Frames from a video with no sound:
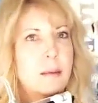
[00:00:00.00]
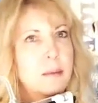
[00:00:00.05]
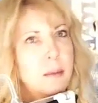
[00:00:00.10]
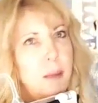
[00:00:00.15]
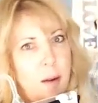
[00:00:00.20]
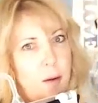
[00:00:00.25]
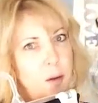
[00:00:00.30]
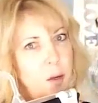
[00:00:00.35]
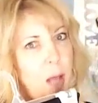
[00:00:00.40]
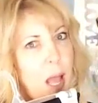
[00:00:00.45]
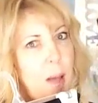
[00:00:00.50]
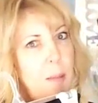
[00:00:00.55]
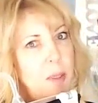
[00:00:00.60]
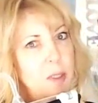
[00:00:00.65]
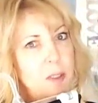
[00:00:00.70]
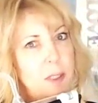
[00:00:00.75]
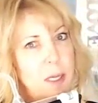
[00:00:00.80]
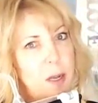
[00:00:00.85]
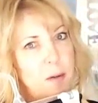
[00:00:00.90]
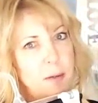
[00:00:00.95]
I don't know how
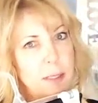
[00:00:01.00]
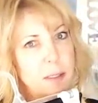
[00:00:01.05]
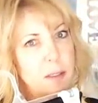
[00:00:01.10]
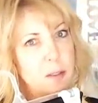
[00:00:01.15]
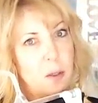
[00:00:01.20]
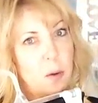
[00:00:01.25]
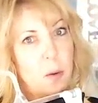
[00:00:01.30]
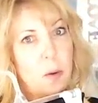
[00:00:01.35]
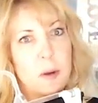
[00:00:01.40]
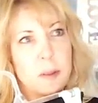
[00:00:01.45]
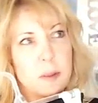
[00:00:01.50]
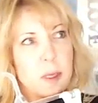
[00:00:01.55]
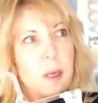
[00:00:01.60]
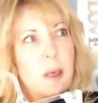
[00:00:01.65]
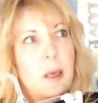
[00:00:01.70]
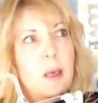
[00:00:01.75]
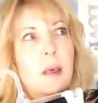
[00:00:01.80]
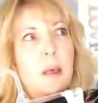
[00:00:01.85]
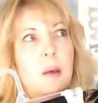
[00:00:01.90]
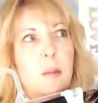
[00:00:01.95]
much they are in the stores,
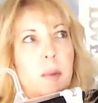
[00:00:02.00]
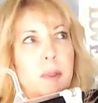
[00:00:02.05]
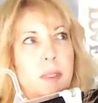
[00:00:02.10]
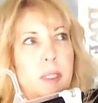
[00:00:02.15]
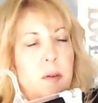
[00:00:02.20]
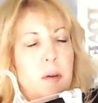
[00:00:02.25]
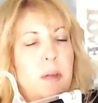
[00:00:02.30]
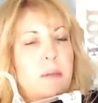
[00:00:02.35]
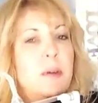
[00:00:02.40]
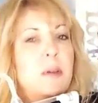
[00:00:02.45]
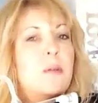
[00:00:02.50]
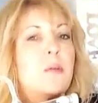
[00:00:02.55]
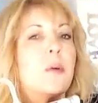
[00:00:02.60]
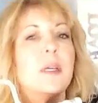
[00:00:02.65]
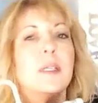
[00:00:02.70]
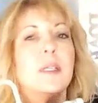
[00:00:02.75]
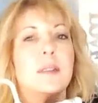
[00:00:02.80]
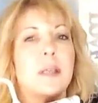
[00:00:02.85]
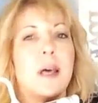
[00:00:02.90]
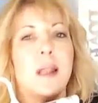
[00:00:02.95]
but they're even
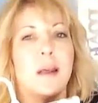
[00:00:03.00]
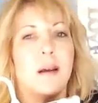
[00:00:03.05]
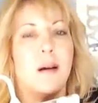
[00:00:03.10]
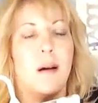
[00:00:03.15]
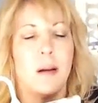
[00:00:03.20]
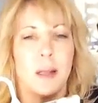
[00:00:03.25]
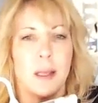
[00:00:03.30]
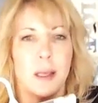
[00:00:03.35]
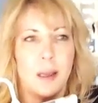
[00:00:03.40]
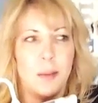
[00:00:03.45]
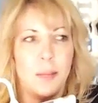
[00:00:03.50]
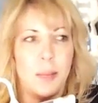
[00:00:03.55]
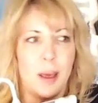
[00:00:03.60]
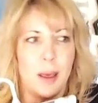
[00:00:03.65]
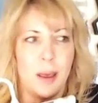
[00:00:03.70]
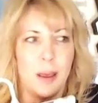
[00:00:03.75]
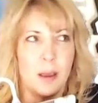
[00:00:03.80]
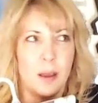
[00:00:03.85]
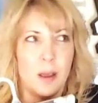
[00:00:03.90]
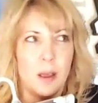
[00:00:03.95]
reselling on
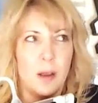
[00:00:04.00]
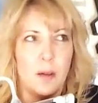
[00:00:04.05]
eBay